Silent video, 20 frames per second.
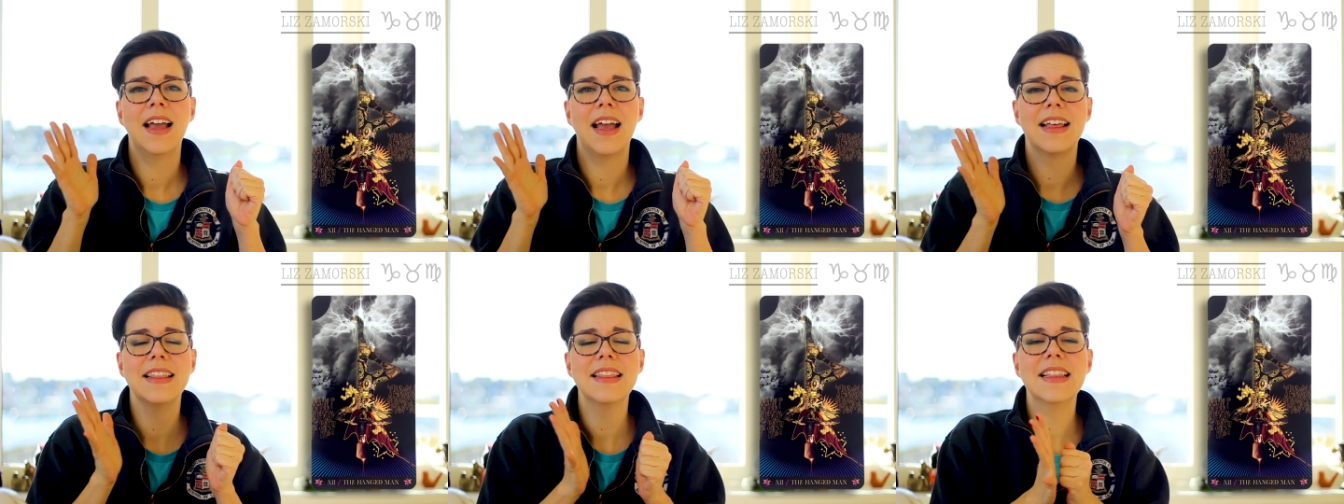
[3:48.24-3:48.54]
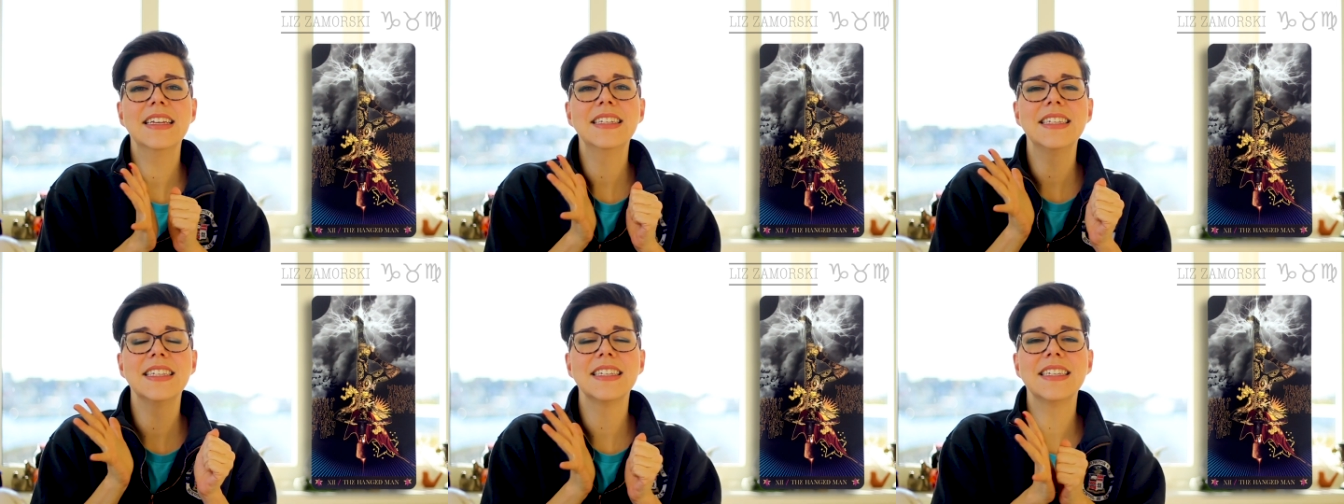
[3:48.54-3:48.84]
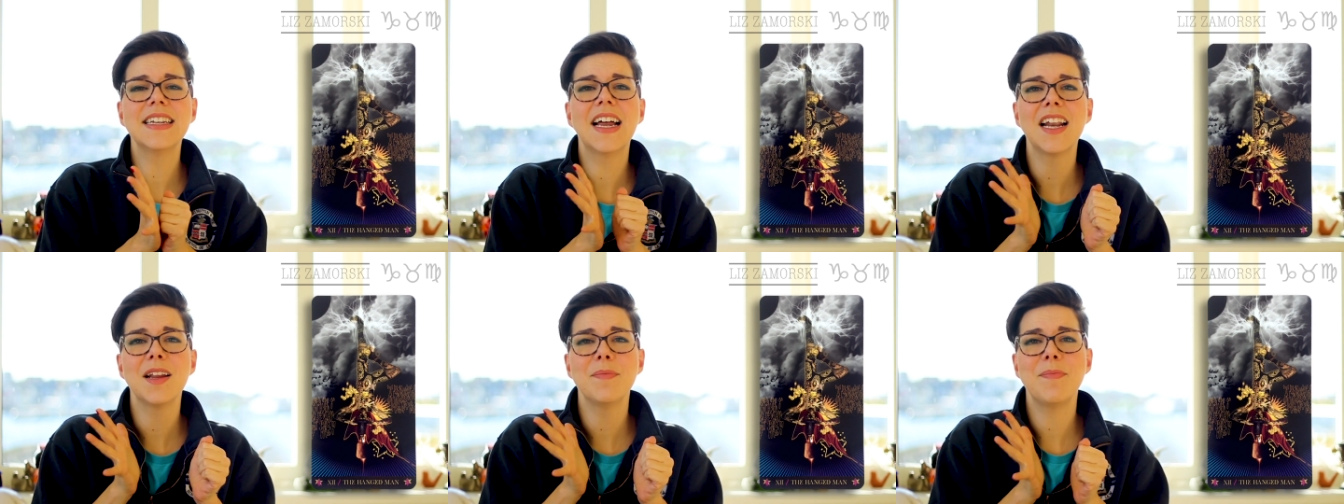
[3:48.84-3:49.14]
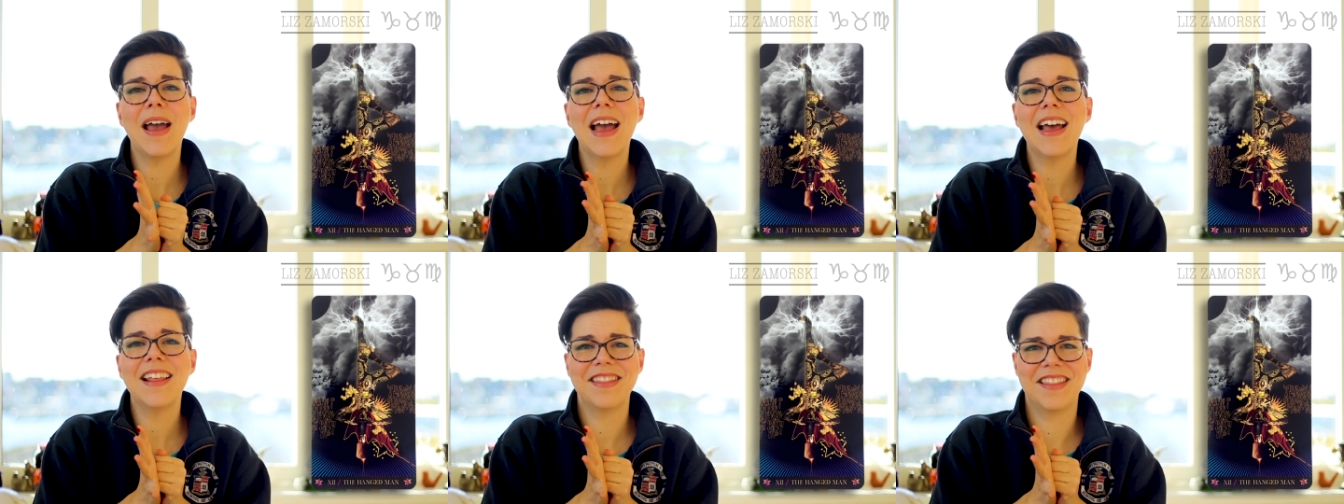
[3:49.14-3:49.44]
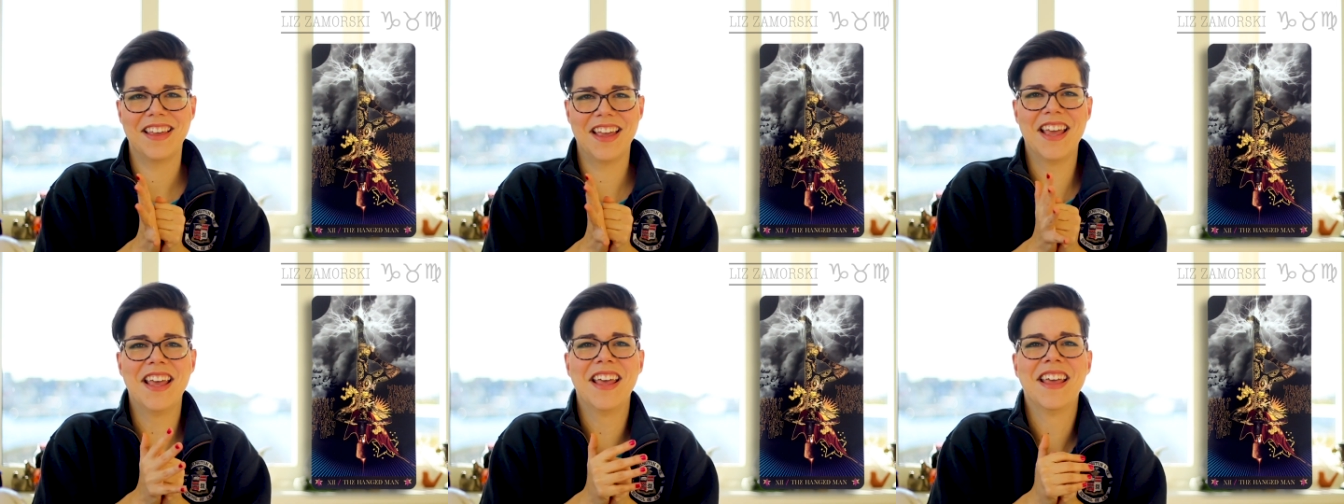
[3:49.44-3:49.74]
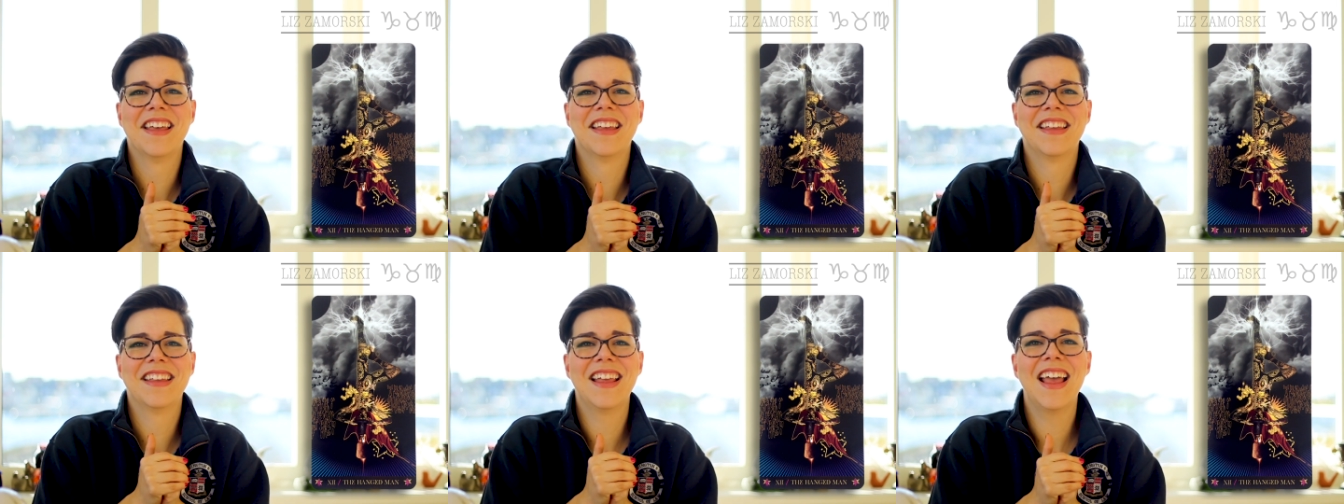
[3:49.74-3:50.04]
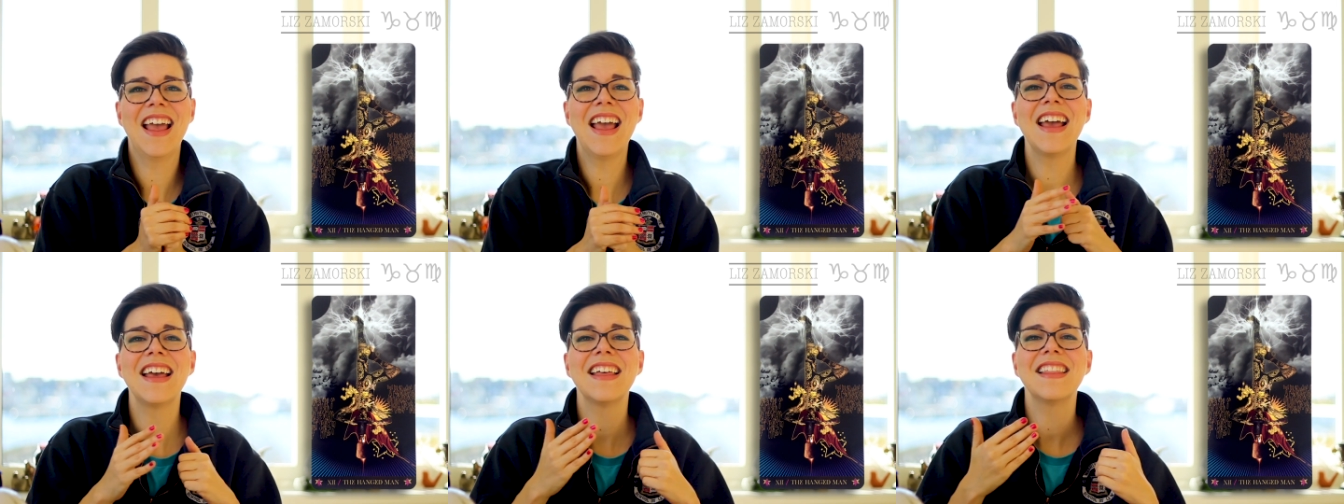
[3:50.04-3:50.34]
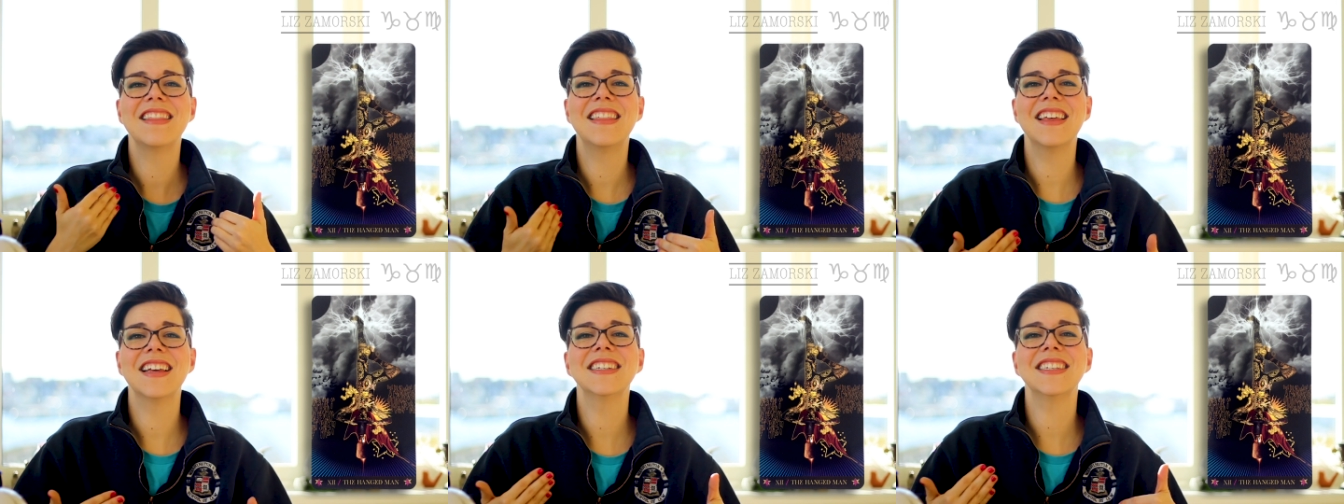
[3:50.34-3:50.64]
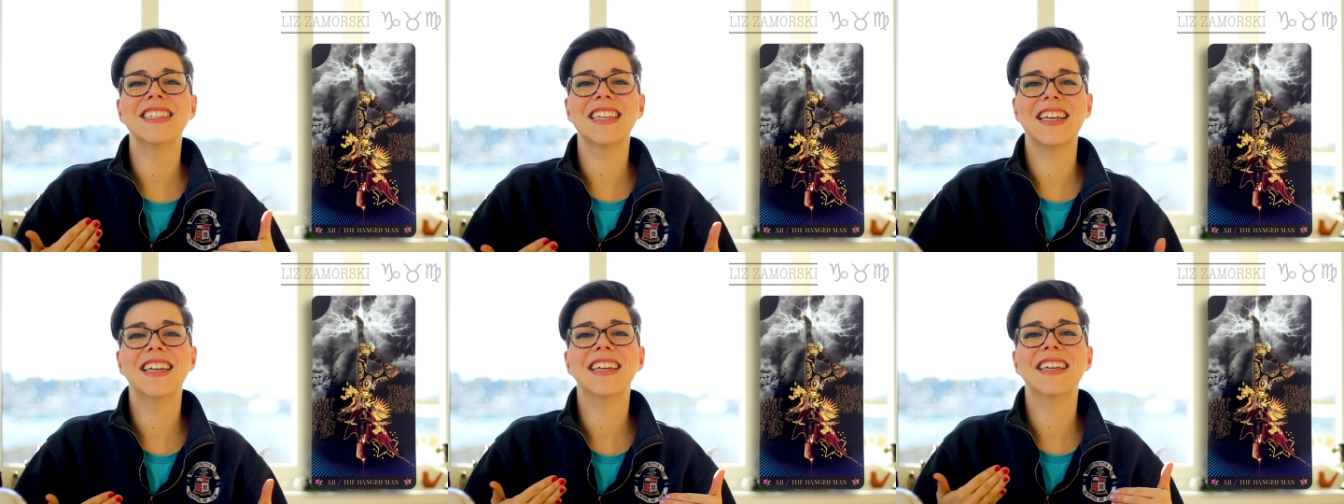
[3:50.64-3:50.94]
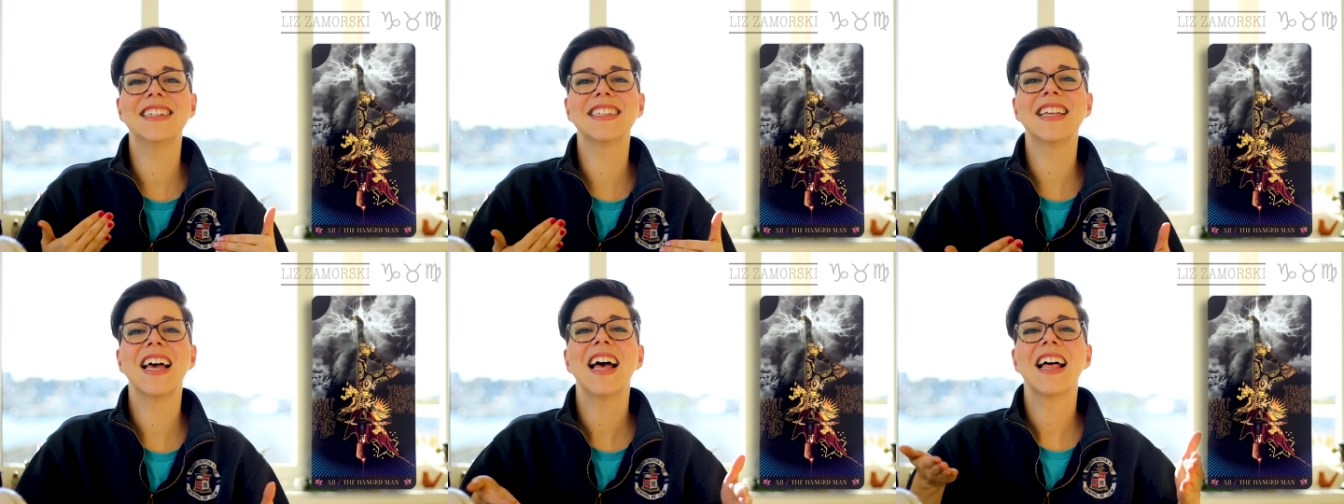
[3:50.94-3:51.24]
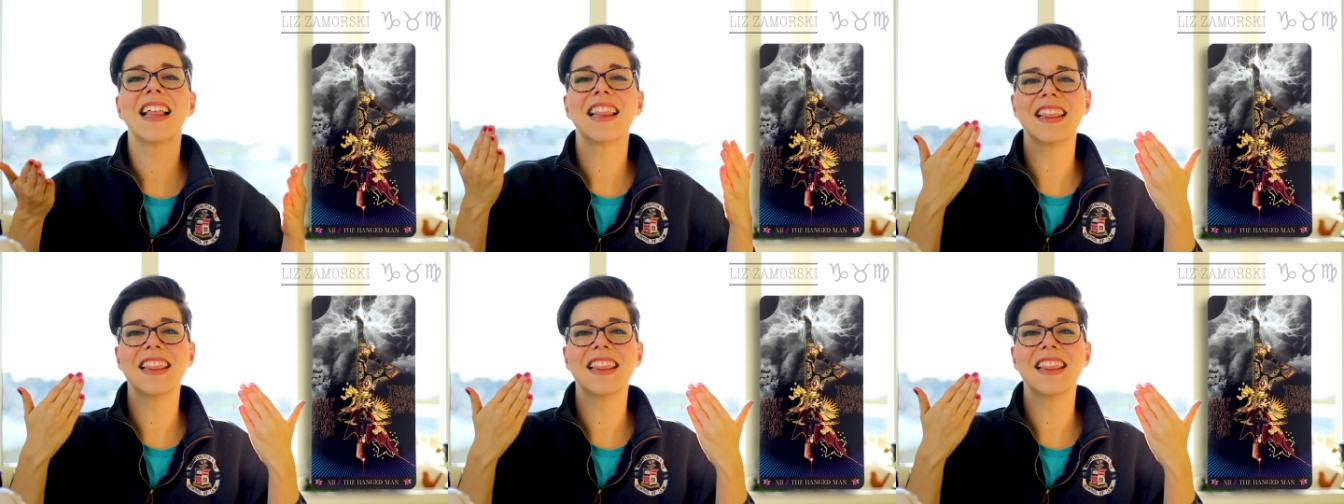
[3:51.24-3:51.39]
And this is not a bad thing. This is